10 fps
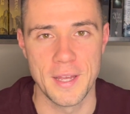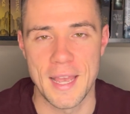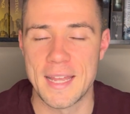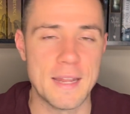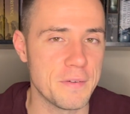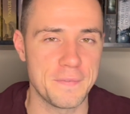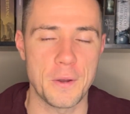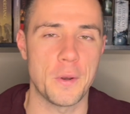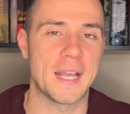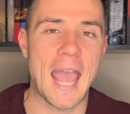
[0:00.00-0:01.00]
It never felt
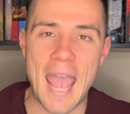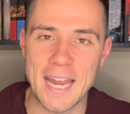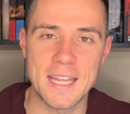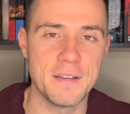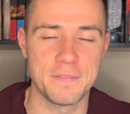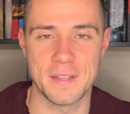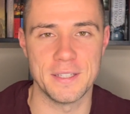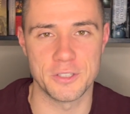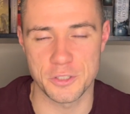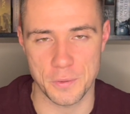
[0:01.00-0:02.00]
like any of
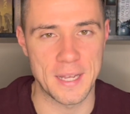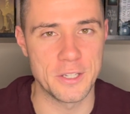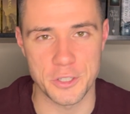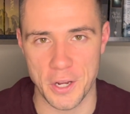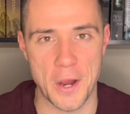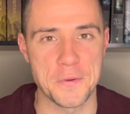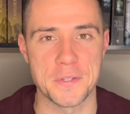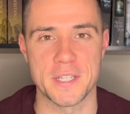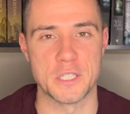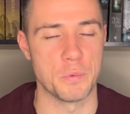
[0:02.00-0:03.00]
these strange
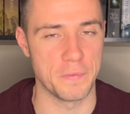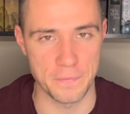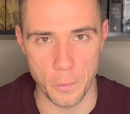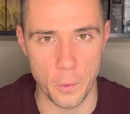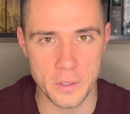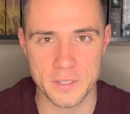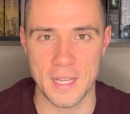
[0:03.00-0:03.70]
occurrences were forced,